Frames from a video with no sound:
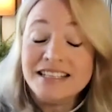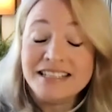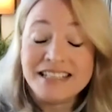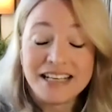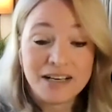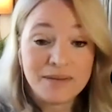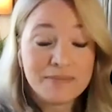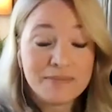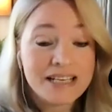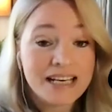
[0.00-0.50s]

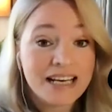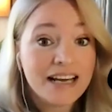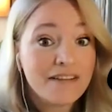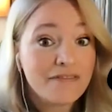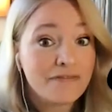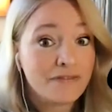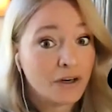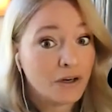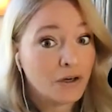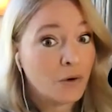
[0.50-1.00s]

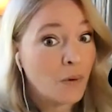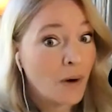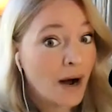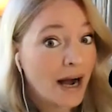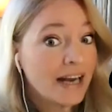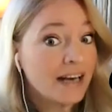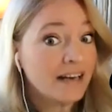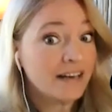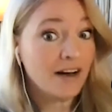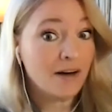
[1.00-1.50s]
DMT for
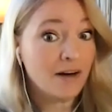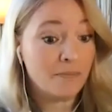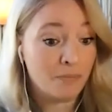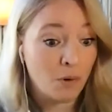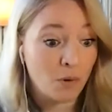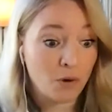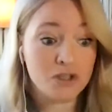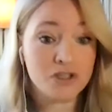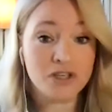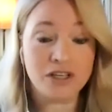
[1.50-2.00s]
quite a
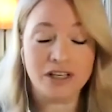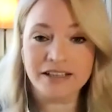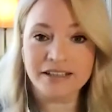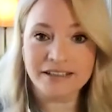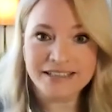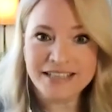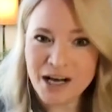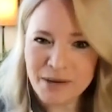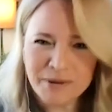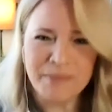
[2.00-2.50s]
portion.
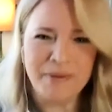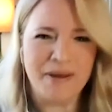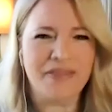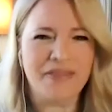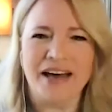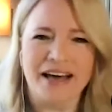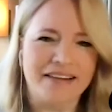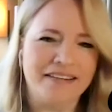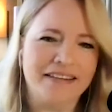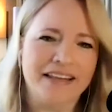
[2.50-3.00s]
Tell me about
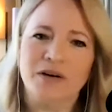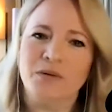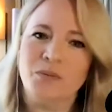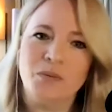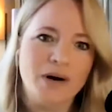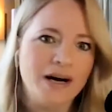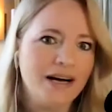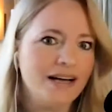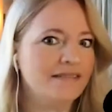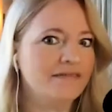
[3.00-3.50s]
that. Like,
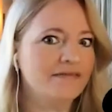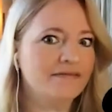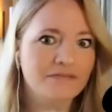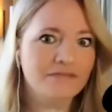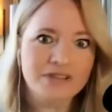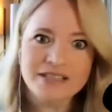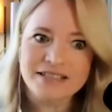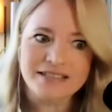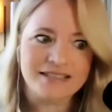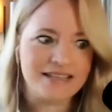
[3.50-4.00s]
what
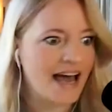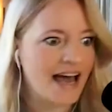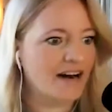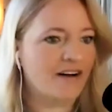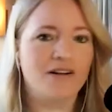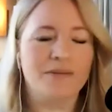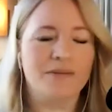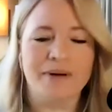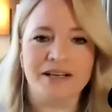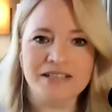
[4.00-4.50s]
was that
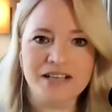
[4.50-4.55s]
all about?